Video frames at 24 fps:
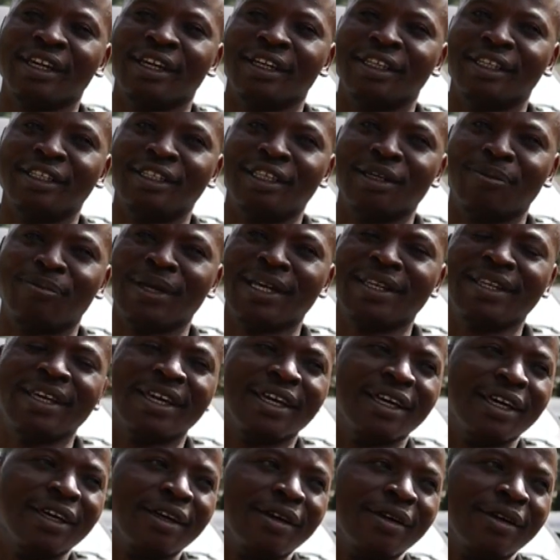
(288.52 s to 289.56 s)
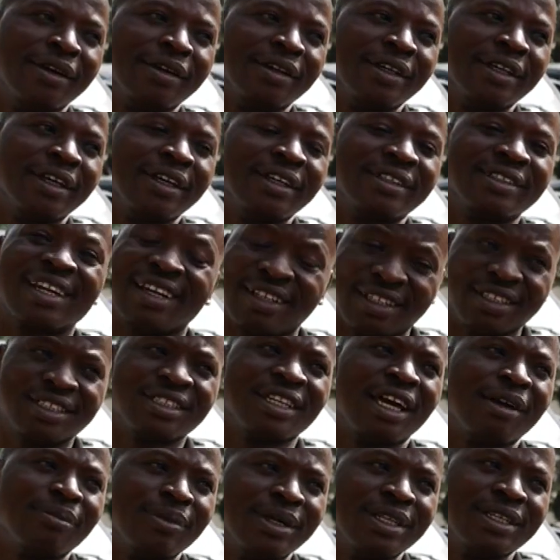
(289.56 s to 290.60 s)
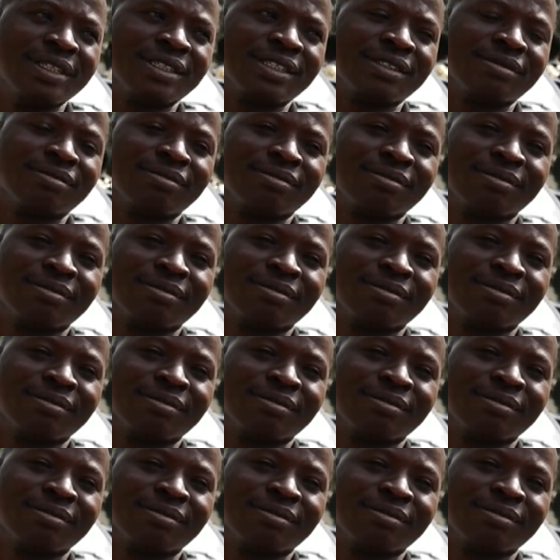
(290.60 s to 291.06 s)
it depends on traditional medicine.